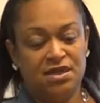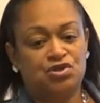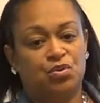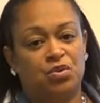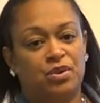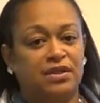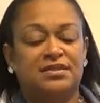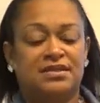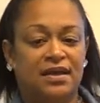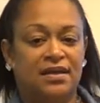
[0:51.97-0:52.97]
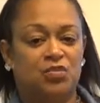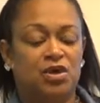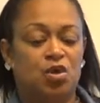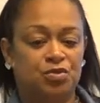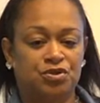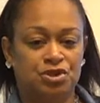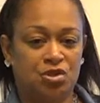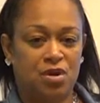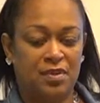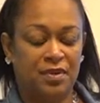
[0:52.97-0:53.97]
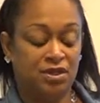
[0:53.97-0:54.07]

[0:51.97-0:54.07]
So we're real excited. We hope you'll show up.